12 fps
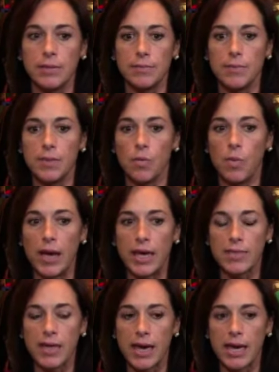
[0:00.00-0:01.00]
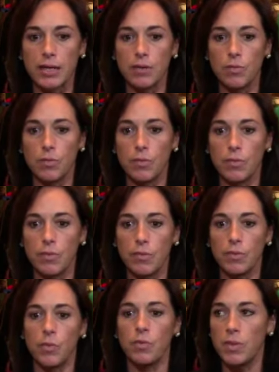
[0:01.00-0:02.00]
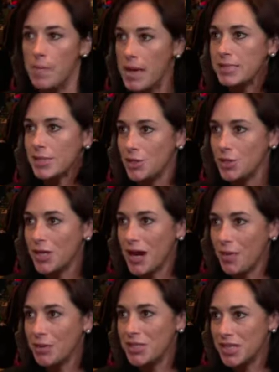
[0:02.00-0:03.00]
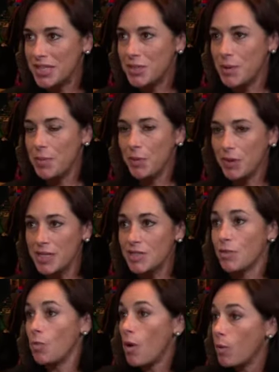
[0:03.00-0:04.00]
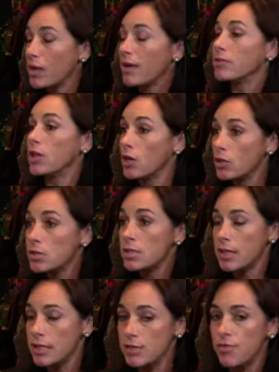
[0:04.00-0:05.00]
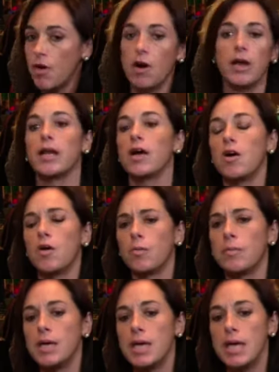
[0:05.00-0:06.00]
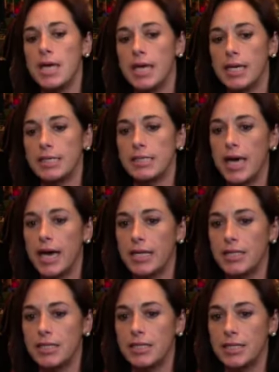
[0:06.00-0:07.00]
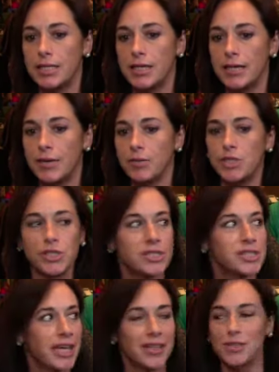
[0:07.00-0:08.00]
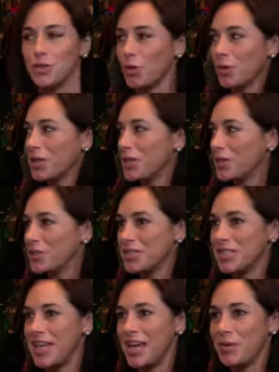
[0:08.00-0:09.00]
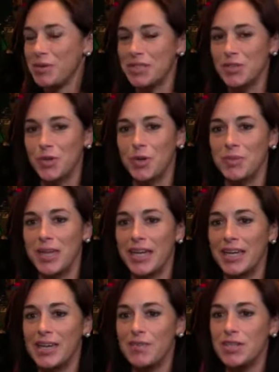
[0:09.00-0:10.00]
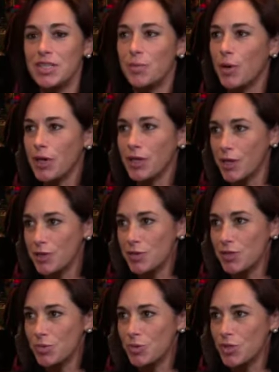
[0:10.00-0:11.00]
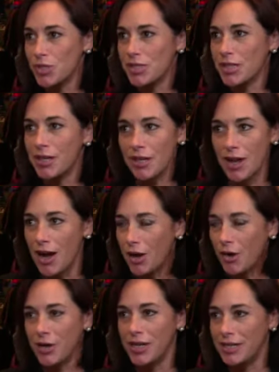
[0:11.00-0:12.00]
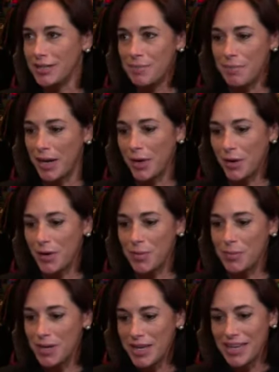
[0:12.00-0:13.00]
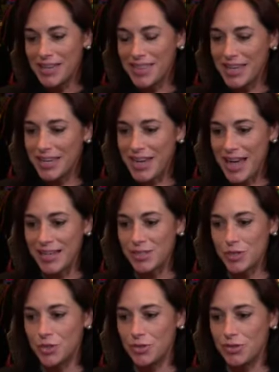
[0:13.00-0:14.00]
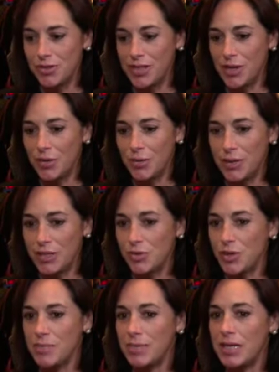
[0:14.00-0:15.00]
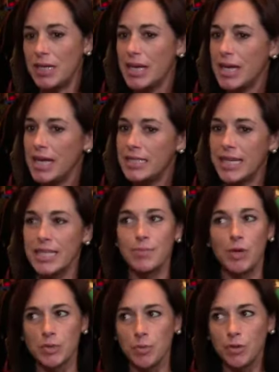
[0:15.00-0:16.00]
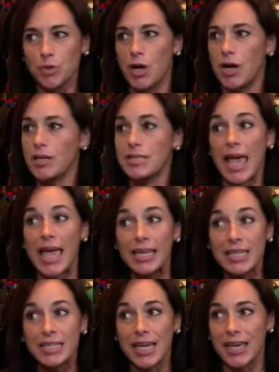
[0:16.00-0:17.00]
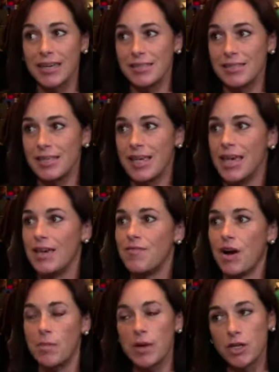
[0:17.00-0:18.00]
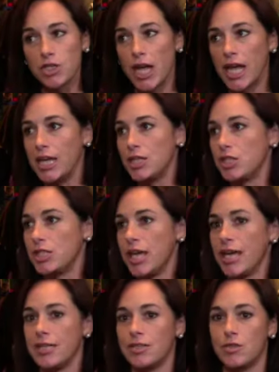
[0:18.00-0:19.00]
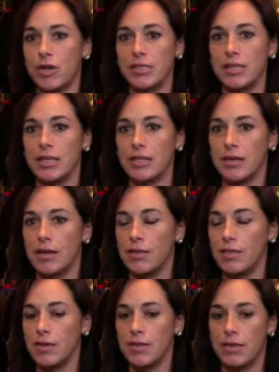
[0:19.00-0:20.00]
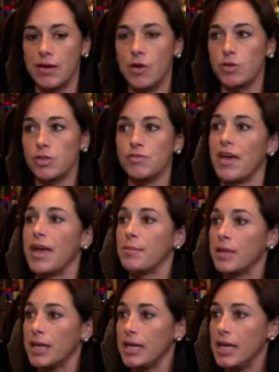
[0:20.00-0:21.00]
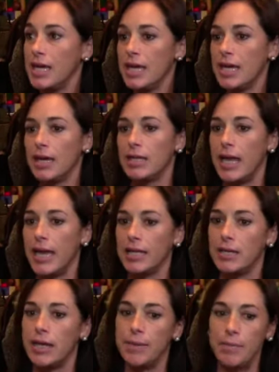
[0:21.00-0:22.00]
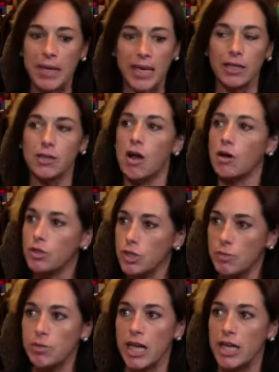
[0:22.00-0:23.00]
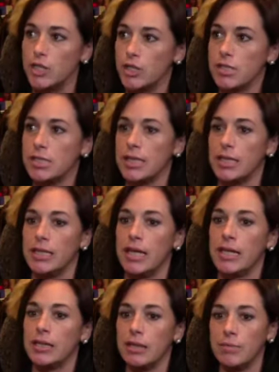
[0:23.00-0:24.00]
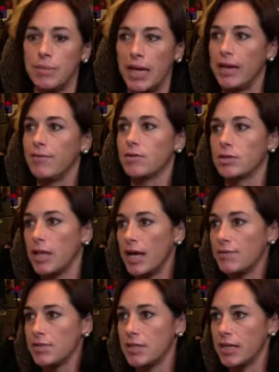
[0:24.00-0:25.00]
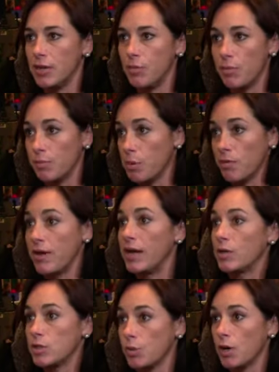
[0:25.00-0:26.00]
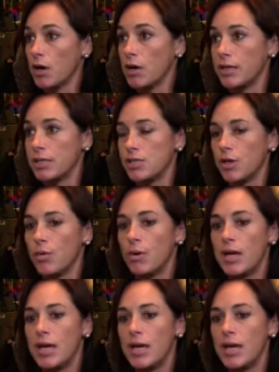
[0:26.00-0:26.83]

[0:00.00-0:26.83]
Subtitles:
the way that the message that I would send to people, at least from what we have learned thus far at home, is that I was saying this earlier today with this group, that even tuberculosis, which is a concrete microbe that has a treatment, it takes multiple drugs, and it takes environmental change, it takes addressing the host's family and making longer term changes in behavior and life so that you prevent its recurrence. So